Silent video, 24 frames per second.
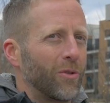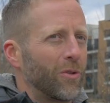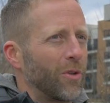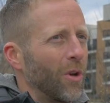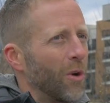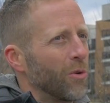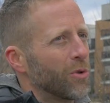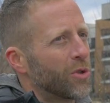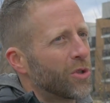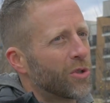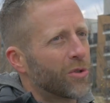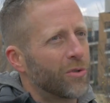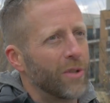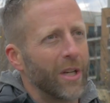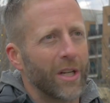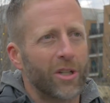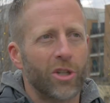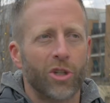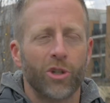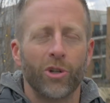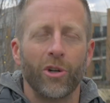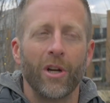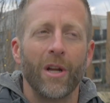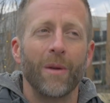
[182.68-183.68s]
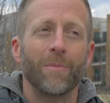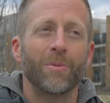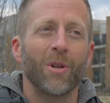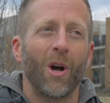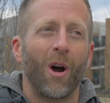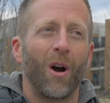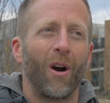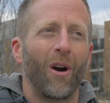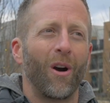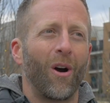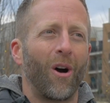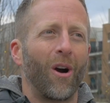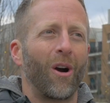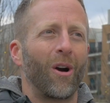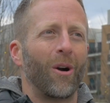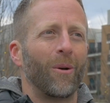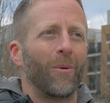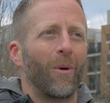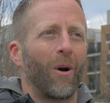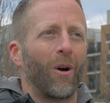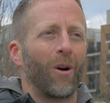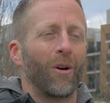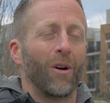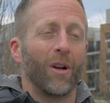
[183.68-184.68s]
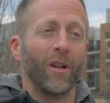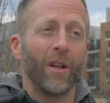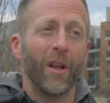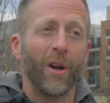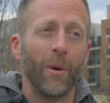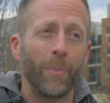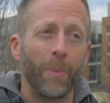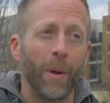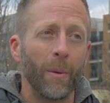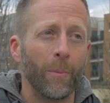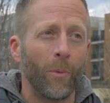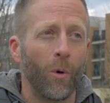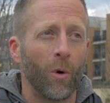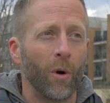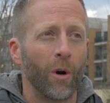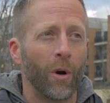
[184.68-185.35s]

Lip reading: those extremes are a little bit more